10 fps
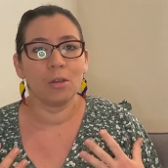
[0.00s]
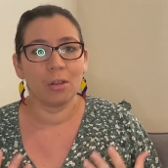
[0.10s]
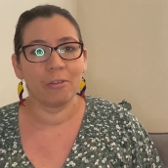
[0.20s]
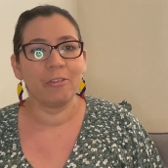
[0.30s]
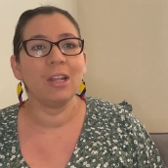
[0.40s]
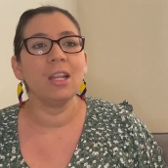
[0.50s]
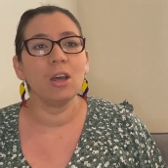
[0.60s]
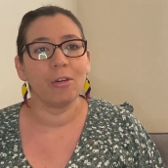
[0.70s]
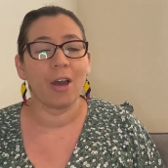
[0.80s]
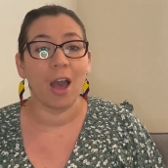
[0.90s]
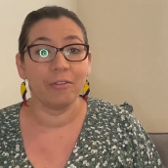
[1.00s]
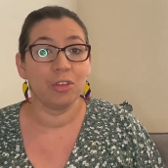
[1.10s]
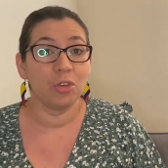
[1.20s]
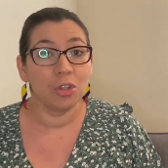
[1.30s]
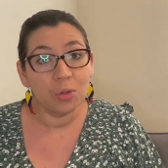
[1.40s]
feeling of how you
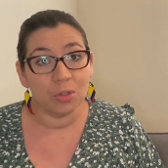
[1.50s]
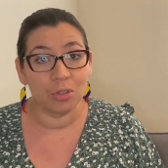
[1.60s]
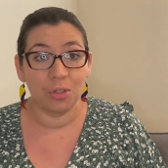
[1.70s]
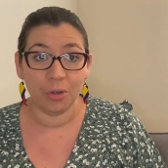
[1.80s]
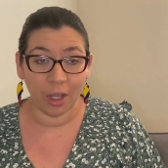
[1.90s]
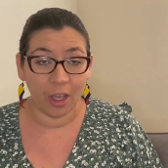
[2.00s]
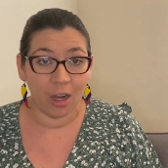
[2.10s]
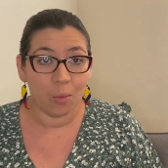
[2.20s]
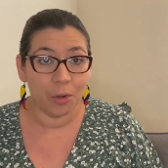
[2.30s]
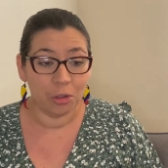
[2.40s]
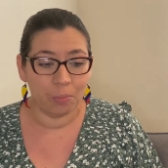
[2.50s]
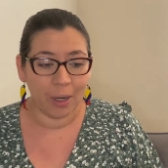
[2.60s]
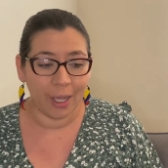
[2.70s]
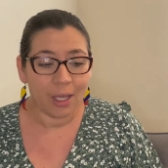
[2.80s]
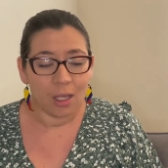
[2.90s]
use your air when you
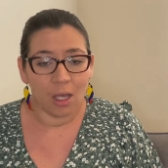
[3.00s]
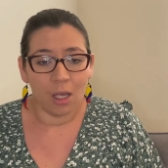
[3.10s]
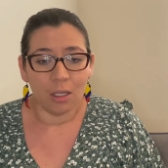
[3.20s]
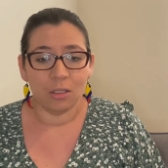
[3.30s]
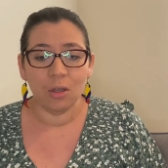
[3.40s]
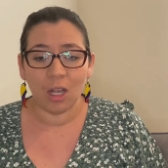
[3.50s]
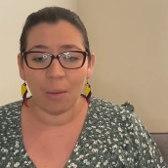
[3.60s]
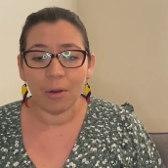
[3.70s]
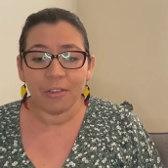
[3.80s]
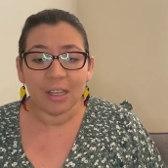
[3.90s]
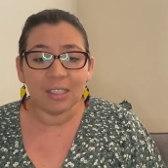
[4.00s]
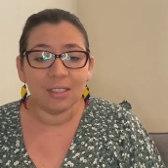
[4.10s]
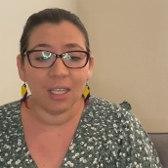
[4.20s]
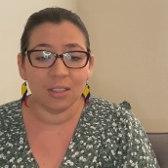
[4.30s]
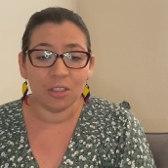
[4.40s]
play. So a couple of
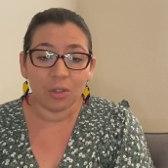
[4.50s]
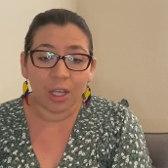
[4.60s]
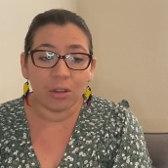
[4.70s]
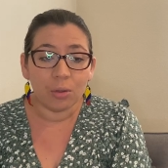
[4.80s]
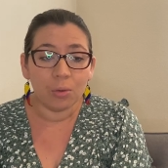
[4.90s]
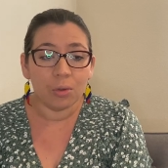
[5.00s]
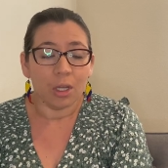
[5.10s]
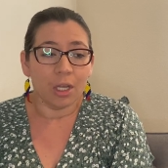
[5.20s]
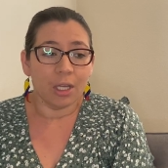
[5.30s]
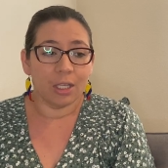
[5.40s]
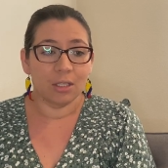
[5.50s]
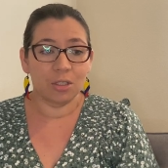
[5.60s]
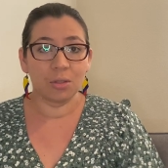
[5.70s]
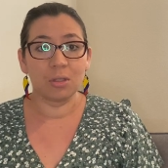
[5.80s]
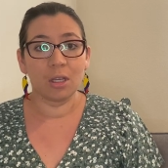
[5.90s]
exercises you can do is
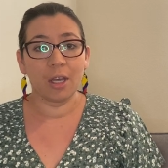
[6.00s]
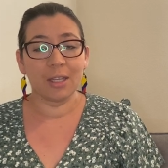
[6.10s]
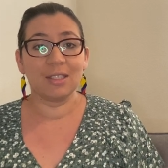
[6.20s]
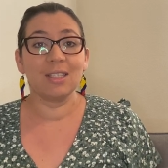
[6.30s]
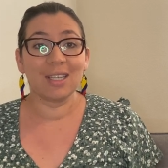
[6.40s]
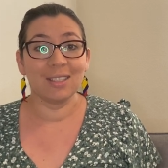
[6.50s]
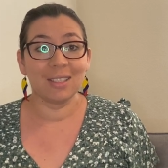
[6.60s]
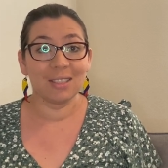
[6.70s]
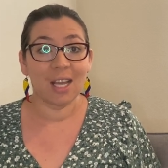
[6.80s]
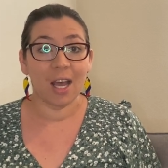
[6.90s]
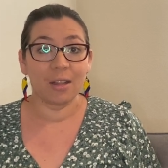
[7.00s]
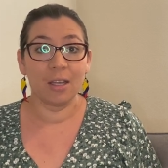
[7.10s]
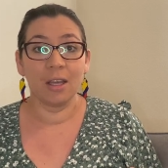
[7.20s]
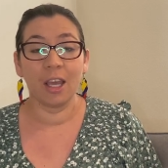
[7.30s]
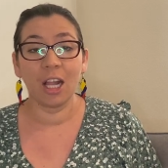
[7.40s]
just exercises that
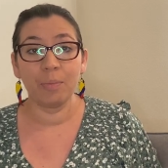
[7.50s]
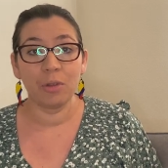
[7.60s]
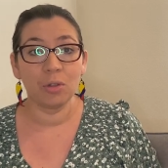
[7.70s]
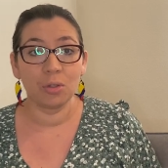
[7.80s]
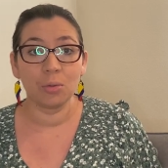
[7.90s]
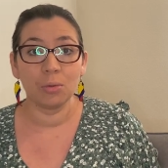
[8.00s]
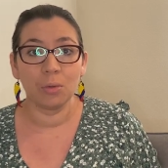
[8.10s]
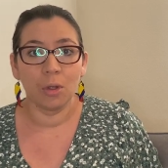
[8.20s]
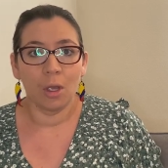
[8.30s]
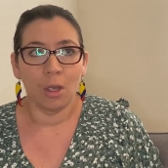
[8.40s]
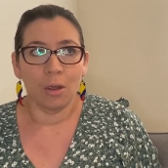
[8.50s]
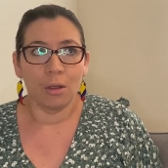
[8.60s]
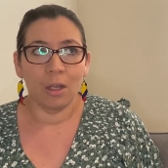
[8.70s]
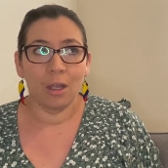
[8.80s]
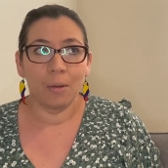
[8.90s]
help you to
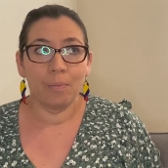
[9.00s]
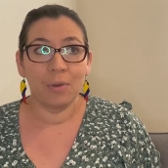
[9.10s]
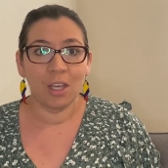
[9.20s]
be